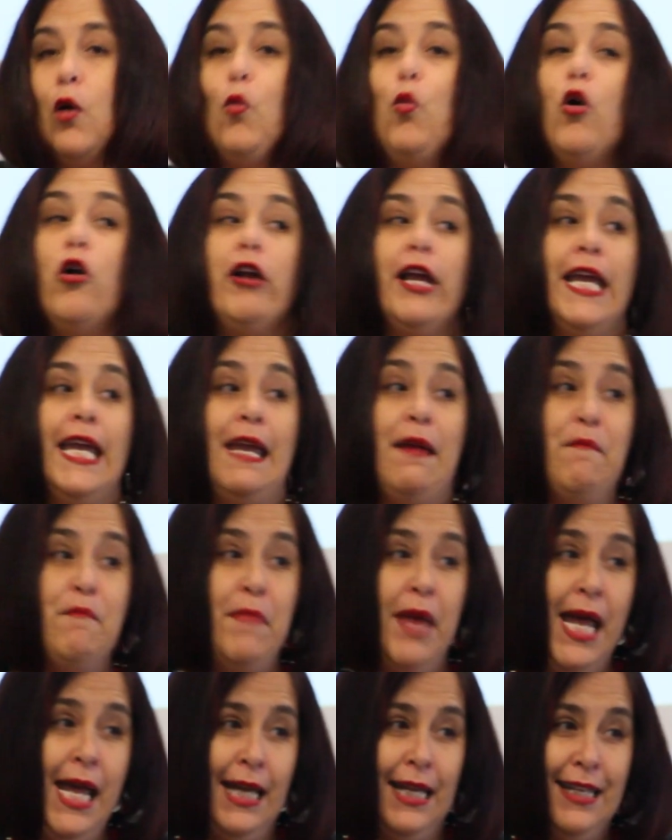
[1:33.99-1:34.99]
where
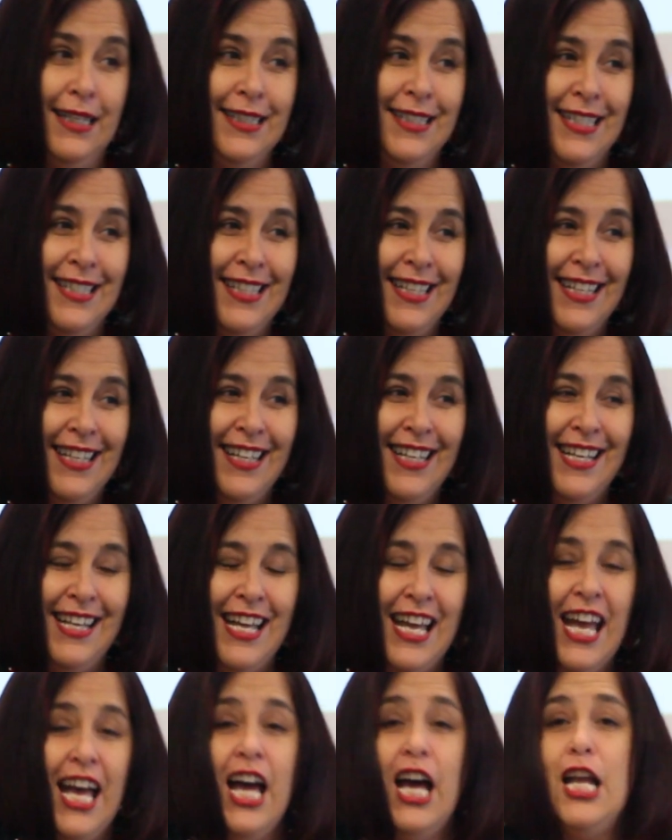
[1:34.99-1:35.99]
he met
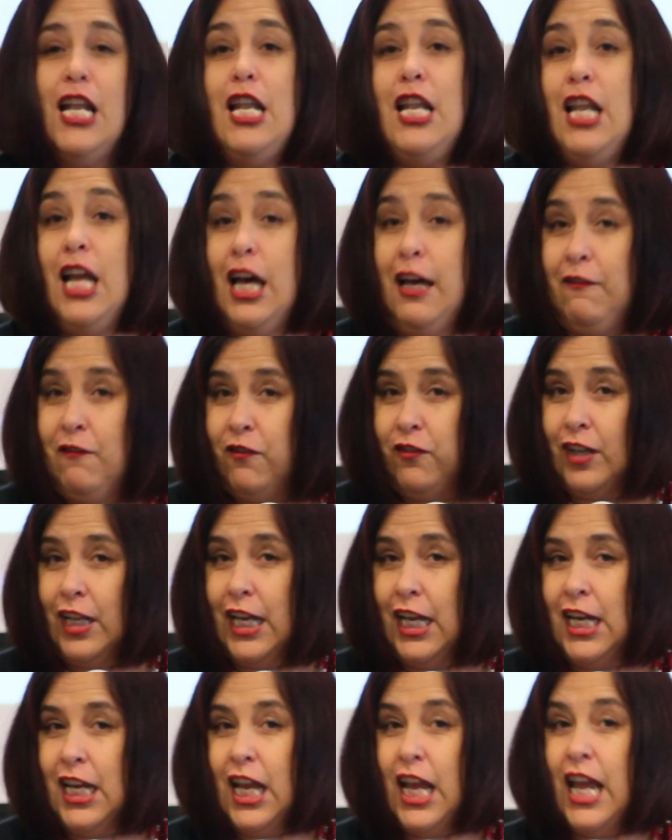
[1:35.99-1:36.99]
a
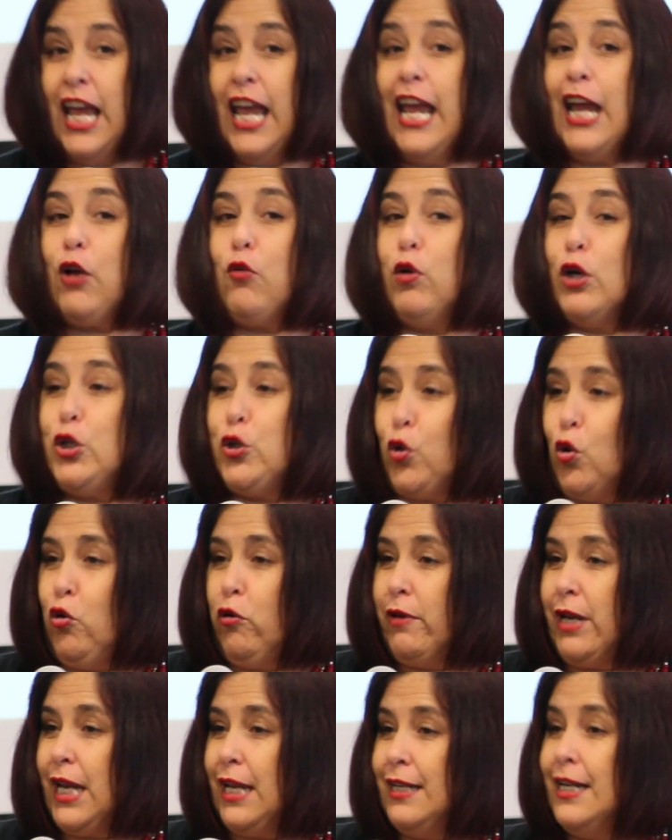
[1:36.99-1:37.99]
lovely
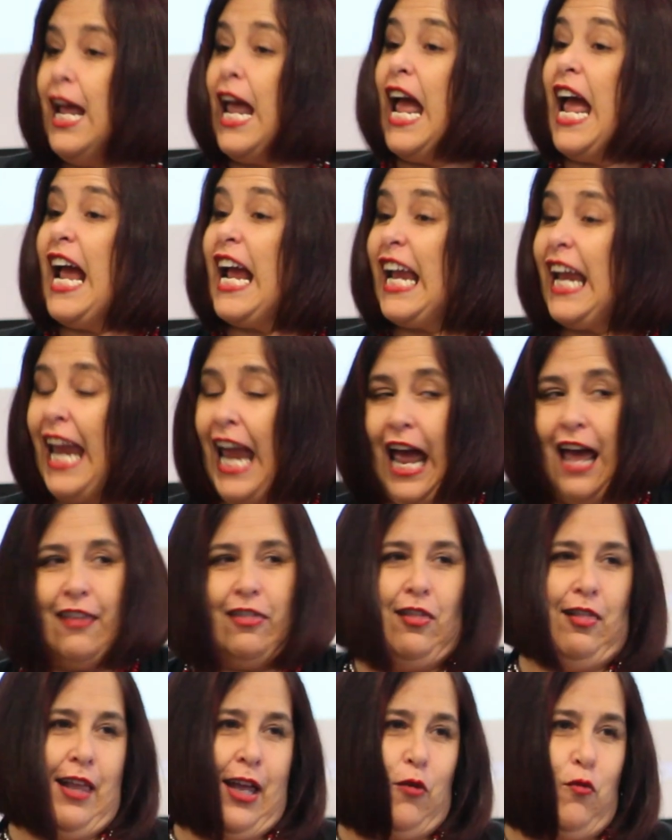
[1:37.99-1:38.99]
Ecuadorian
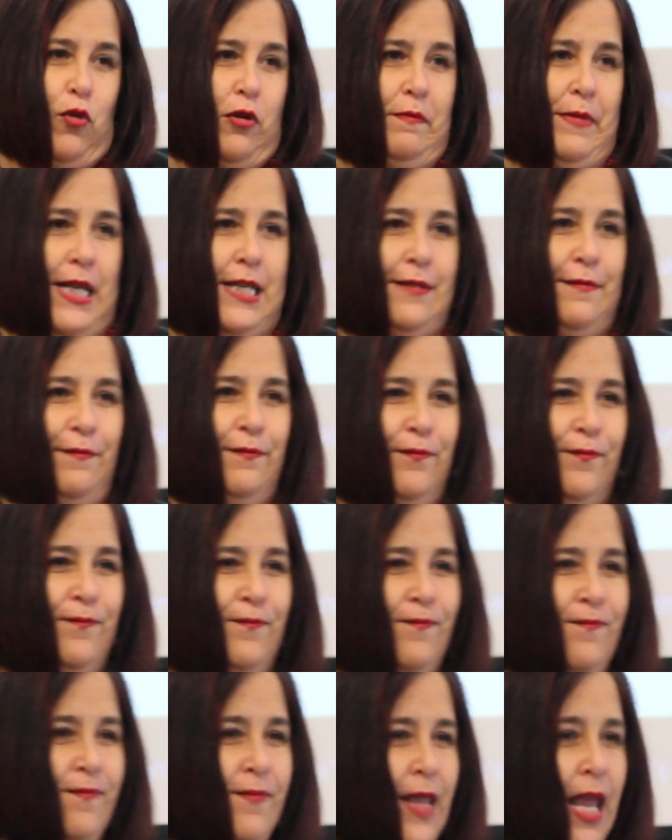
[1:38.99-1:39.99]
Catholic woman.
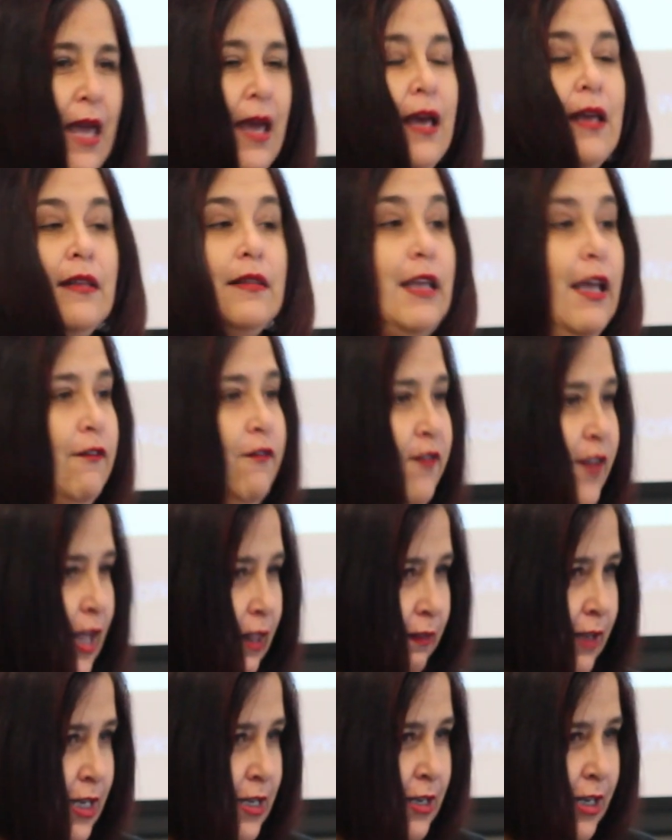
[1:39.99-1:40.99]
They
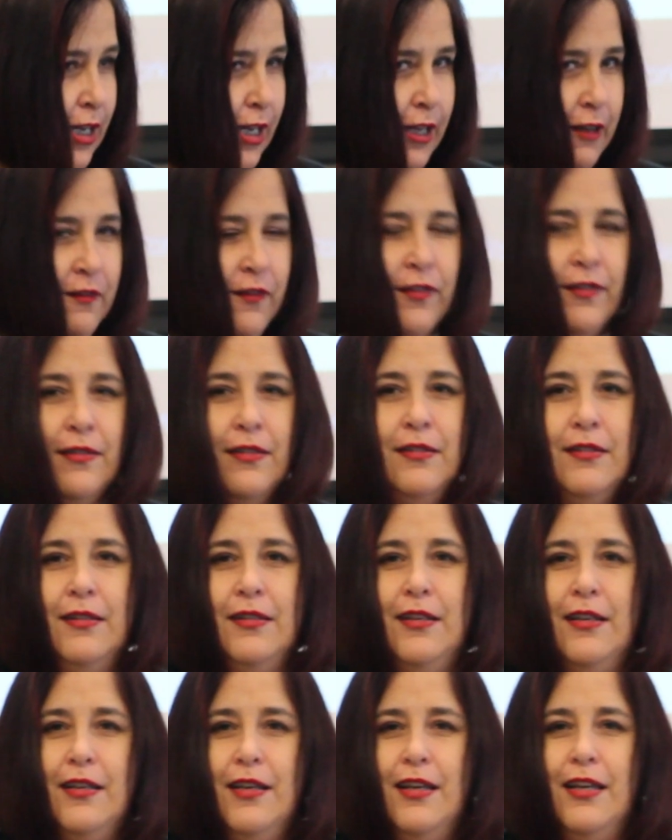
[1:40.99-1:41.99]
fell in love,
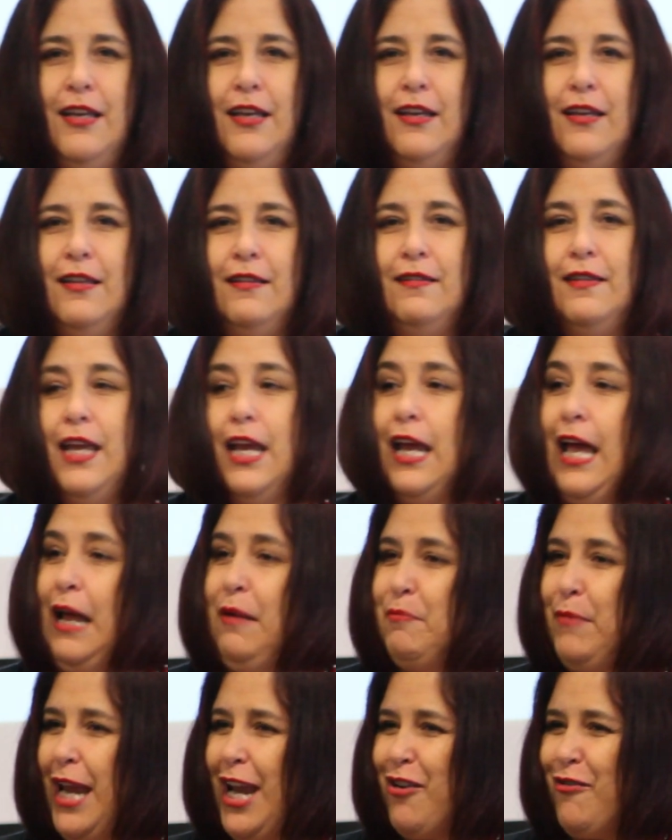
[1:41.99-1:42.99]
they
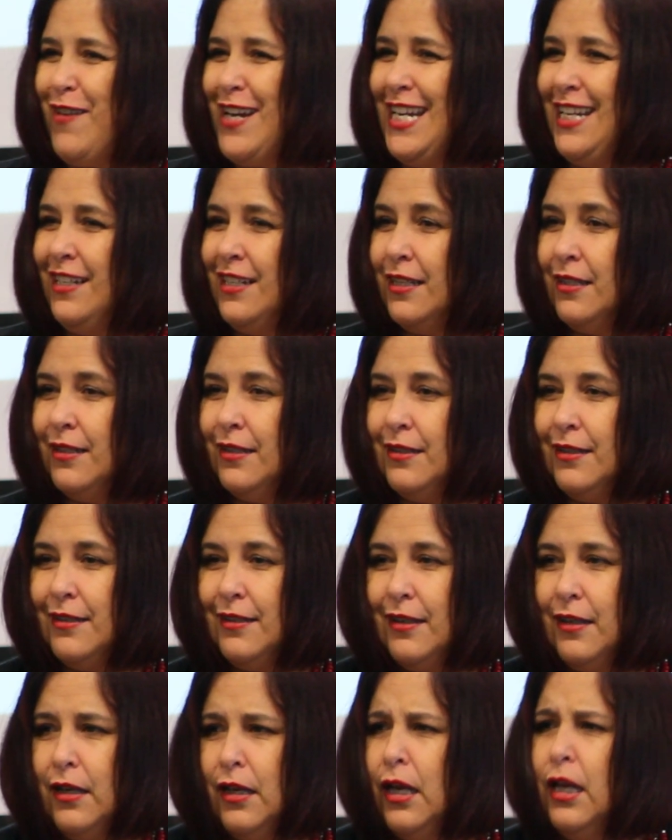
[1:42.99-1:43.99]
got married,
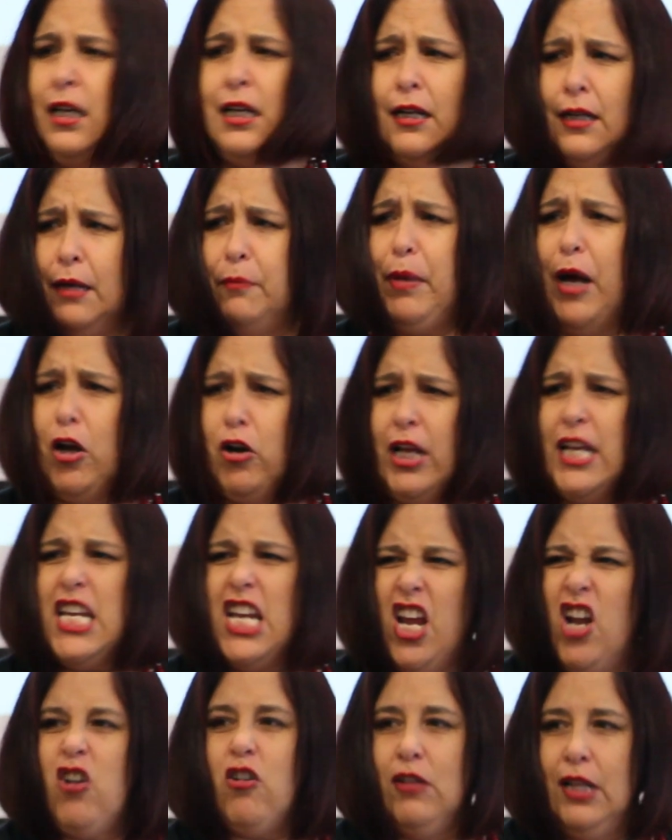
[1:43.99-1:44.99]
and then about
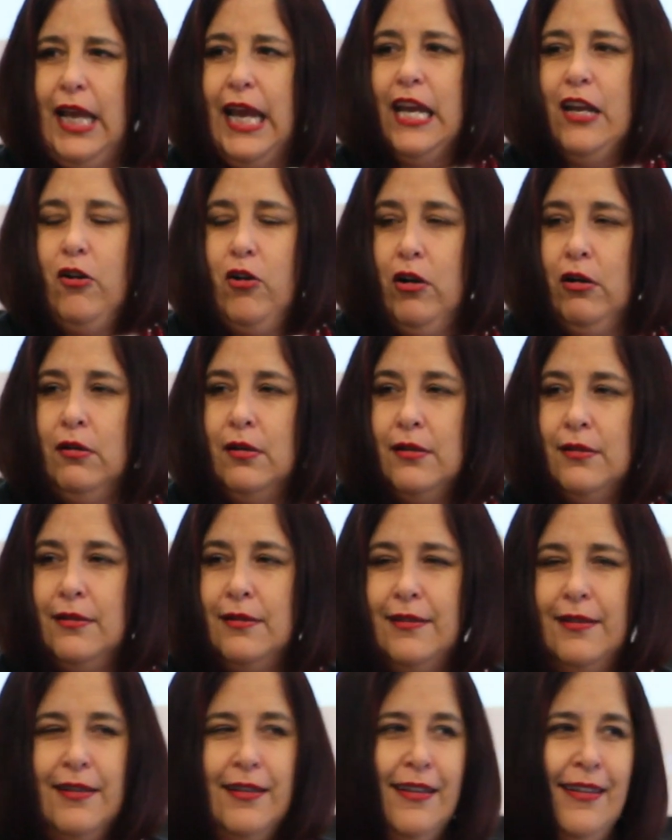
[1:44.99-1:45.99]
a year later,
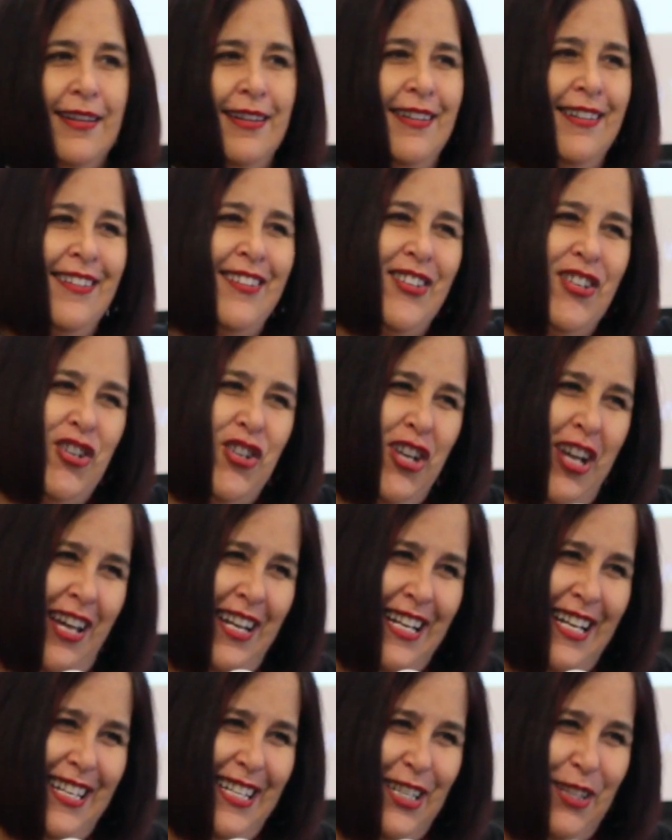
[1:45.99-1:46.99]

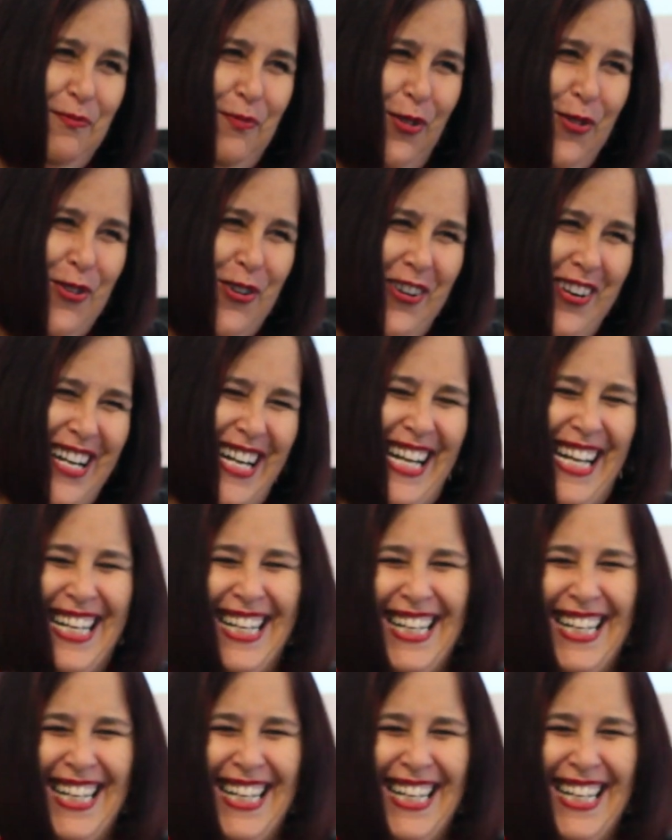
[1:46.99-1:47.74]
Shanna is born.